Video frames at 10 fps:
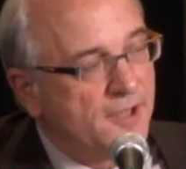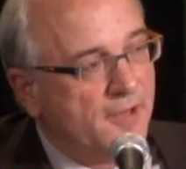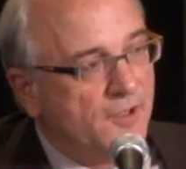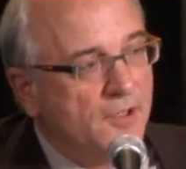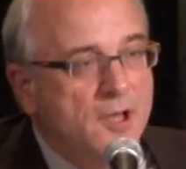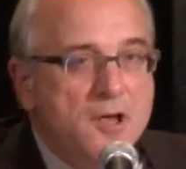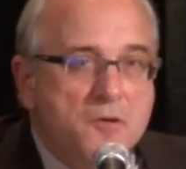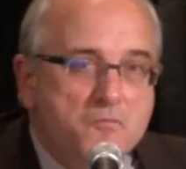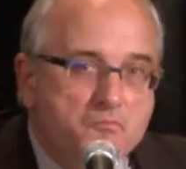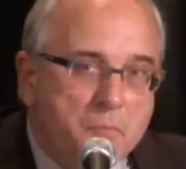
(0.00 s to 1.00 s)
level,
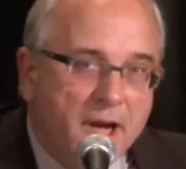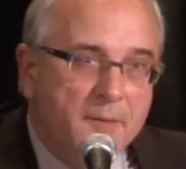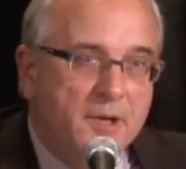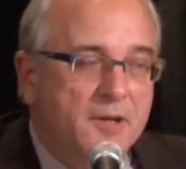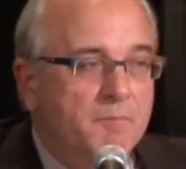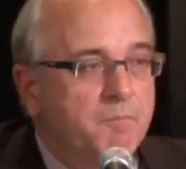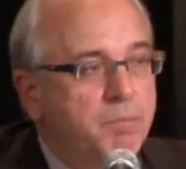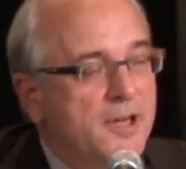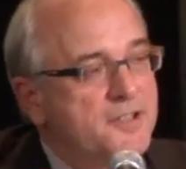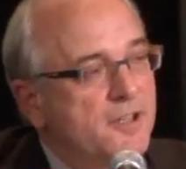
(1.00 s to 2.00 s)
maybe
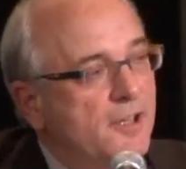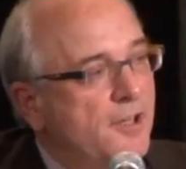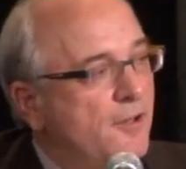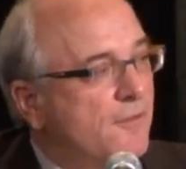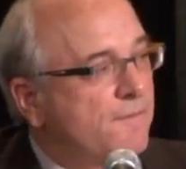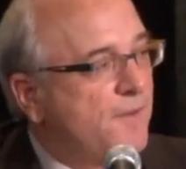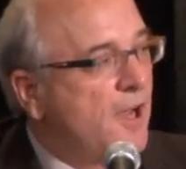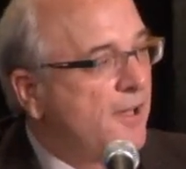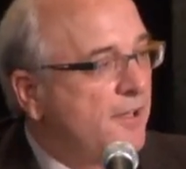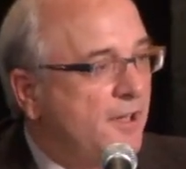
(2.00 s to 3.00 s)
presently you're
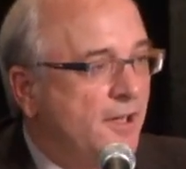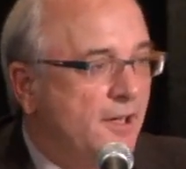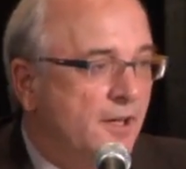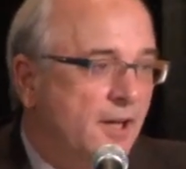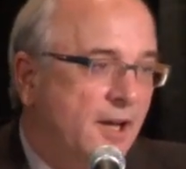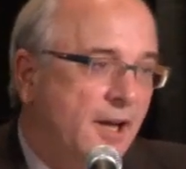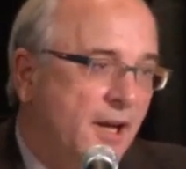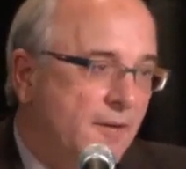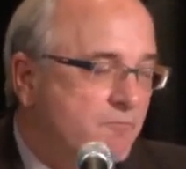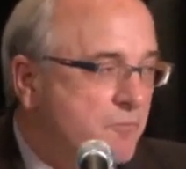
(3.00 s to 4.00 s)
finding
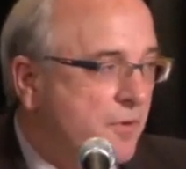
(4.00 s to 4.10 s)
a